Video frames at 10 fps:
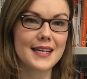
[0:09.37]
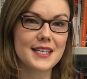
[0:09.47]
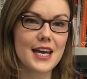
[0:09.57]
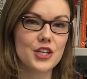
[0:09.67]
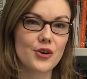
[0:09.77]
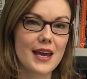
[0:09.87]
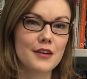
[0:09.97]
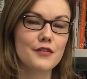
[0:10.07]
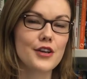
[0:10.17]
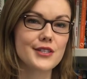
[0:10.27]
tenure
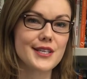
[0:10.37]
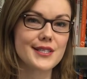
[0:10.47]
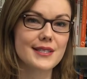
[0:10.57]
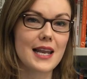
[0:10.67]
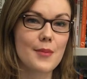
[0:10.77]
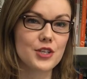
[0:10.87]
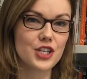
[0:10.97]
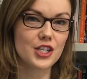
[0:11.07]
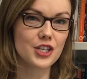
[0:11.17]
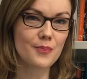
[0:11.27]
influences climate
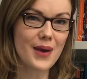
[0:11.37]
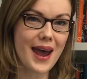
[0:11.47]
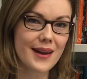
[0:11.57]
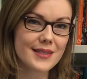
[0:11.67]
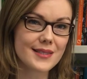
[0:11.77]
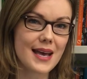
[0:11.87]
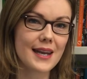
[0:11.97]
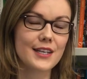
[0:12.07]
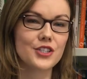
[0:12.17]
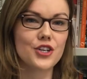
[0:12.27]
change impacts and
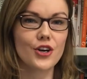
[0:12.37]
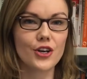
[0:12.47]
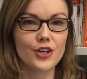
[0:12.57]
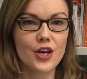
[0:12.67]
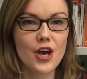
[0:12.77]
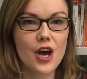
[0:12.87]
in turn